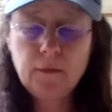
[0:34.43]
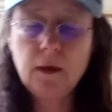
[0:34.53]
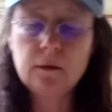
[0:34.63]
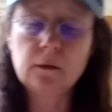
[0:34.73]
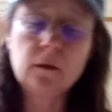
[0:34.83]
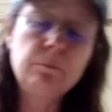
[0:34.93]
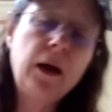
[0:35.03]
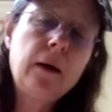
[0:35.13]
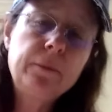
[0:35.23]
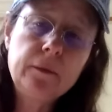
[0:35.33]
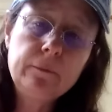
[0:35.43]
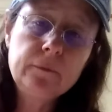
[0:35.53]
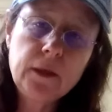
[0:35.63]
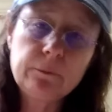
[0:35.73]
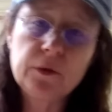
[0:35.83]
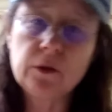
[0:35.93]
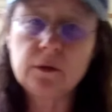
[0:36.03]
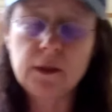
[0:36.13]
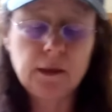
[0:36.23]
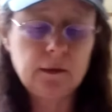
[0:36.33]
and the little pop-up temperature
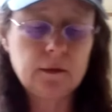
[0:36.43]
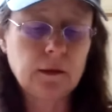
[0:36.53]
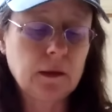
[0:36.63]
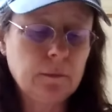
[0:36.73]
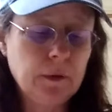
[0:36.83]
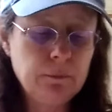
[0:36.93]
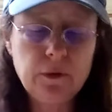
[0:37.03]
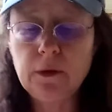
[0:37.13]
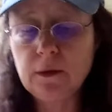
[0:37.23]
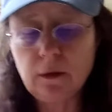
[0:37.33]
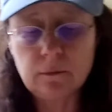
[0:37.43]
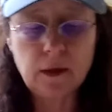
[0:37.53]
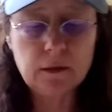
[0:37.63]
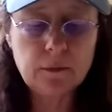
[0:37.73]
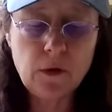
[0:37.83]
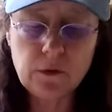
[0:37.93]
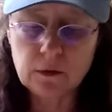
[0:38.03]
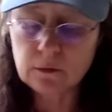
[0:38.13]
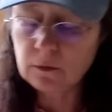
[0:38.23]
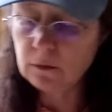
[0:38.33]
thing because I'm going to be putting this on my smoker.